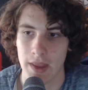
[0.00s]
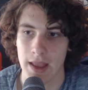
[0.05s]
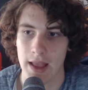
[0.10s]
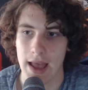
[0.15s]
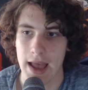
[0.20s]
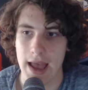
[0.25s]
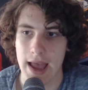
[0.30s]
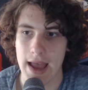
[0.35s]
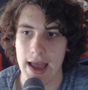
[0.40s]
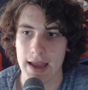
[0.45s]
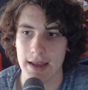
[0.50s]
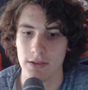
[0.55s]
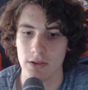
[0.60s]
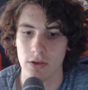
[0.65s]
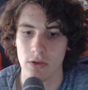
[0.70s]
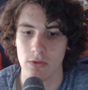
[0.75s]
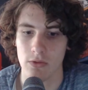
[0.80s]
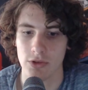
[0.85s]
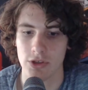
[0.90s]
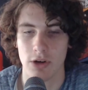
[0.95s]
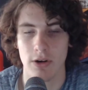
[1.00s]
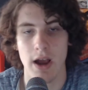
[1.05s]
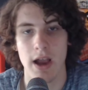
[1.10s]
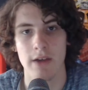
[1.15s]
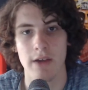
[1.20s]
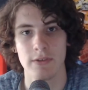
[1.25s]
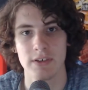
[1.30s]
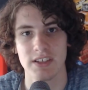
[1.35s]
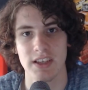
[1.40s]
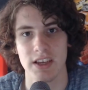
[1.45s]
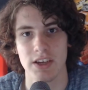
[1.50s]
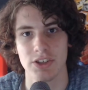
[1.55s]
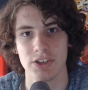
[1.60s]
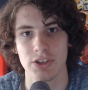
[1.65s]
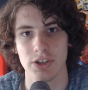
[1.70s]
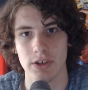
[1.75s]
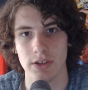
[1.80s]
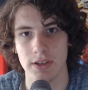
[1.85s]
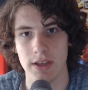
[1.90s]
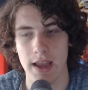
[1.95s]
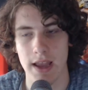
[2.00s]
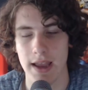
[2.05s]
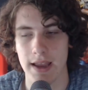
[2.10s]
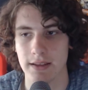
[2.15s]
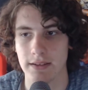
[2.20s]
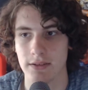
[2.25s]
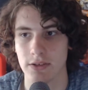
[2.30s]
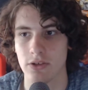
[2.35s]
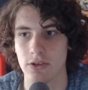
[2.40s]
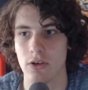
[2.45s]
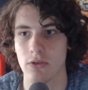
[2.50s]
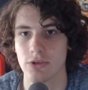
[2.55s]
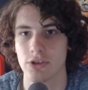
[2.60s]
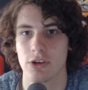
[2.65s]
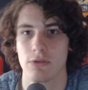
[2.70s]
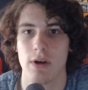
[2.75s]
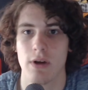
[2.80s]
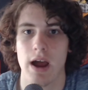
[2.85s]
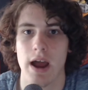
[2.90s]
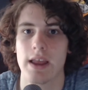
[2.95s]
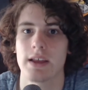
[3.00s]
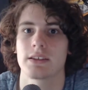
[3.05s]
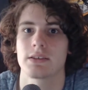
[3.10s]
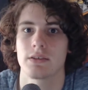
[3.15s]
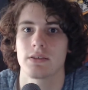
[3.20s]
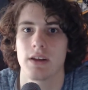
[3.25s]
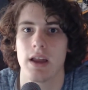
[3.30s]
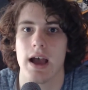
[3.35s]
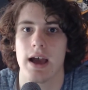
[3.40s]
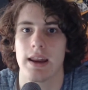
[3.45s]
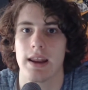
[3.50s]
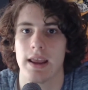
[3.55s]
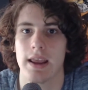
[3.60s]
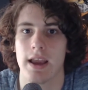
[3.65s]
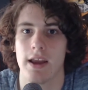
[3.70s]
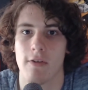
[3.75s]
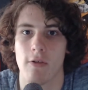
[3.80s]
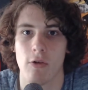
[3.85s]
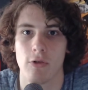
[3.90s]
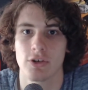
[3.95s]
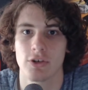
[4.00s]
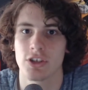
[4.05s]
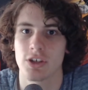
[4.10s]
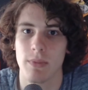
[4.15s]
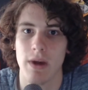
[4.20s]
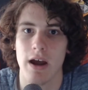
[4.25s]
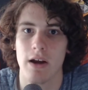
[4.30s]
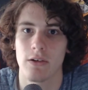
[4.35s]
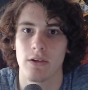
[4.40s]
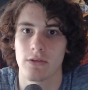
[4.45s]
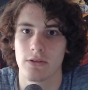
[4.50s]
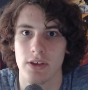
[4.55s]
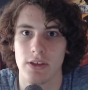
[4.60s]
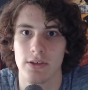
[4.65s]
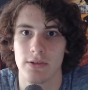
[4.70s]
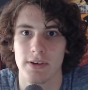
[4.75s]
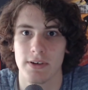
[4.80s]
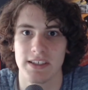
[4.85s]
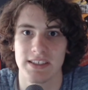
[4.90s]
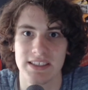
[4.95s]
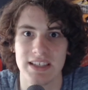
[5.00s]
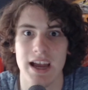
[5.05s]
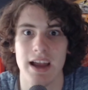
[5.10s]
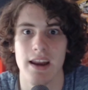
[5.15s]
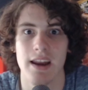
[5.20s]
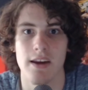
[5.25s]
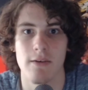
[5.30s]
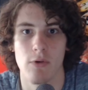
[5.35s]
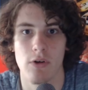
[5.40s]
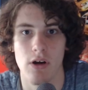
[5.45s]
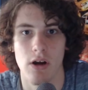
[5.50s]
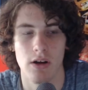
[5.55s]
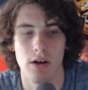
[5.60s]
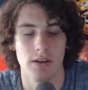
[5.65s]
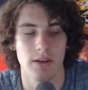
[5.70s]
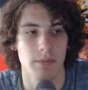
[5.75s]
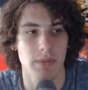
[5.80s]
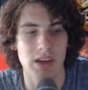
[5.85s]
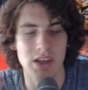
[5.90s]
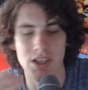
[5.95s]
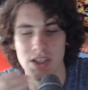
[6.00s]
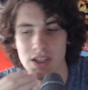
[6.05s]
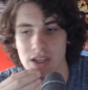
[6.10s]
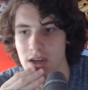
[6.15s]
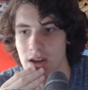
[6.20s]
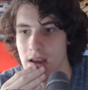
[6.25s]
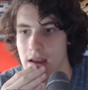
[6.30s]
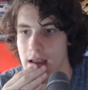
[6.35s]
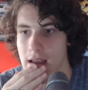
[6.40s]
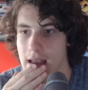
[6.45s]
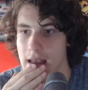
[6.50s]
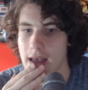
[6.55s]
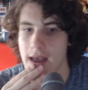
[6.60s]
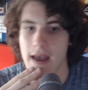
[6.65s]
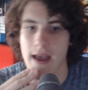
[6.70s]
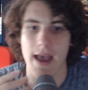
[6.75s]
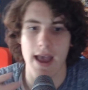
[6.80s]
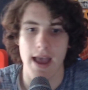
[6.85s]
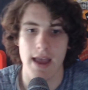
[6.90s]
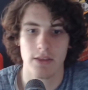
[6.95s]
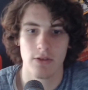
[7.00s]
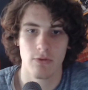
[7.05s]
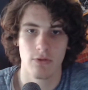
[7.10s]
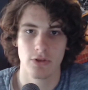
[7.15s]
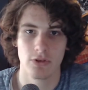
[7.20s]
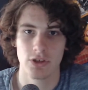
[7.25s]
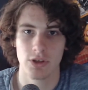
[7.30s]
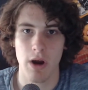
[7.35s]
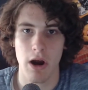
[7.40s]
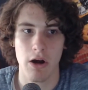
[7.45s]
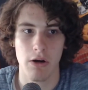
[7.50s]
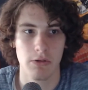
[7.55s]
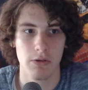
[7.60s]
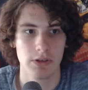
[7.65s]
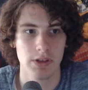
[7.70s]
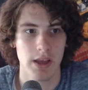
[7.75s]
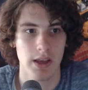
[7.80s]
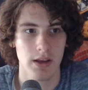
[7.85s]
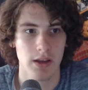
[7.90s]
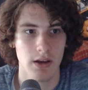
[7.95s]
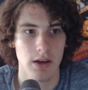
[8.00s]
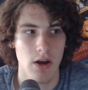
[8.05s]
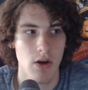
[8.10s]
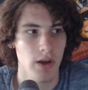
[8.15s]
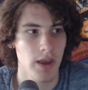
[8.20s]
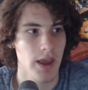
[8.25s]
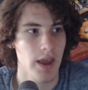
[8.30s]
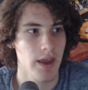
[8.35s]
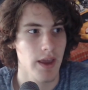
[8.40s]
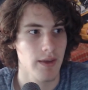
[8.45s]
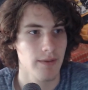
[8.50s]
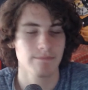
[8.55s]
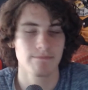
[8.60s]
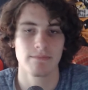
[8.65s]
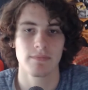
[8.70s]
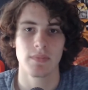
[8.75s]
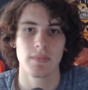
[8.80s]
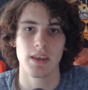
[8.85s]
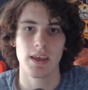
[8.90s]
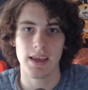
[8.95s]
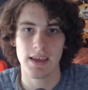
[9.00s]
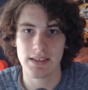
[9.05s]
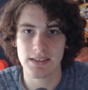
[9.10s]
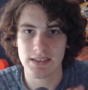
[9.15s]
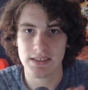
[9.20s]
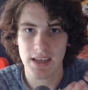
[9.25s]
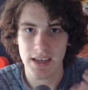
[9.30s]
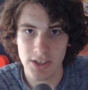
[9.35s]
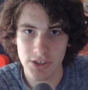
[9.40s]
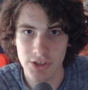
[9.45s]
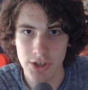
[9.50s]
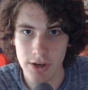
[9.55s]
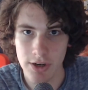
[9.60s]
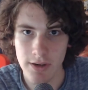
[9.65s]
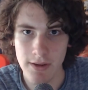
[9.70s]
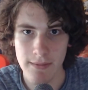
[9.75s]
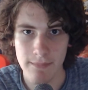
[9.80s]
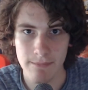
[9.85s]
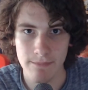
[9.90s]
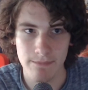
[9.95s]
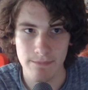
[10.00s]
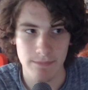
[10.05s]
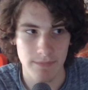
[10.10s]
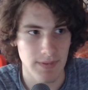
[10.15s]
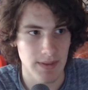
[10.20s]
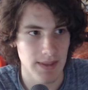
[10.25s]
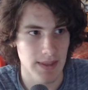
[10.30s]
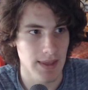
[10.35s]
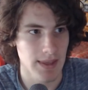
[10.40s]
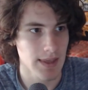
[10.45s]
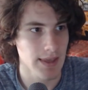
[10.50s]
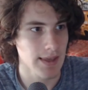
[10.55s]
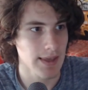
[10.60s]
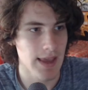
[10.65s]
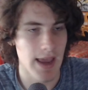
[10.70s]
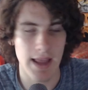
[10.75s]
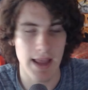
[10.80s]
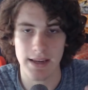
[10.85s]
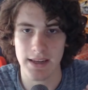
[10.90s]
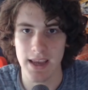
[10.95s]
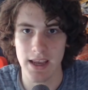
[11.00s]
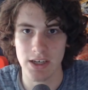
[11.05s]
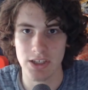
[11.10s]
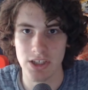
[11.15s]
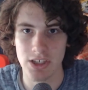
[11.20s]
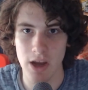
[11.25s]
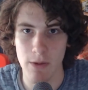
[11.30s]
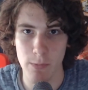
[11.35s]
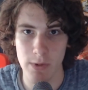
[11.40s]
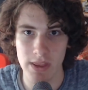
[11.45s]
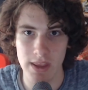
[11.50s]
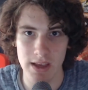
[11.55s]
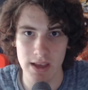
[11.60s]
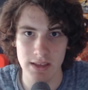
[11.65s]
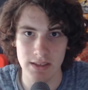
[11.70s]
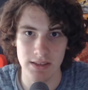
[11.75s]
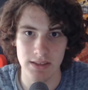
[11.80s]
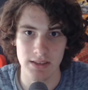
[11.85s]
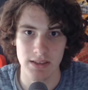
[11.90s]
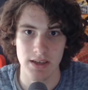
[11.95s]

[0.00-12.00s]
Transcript: and, Jiraiya was injured, and, Jiraiya, Tsunade, and Orochimaru, the three Sannin, were on the mission, and Orochimaru was like, okay, he's injured, he can't catch up with us,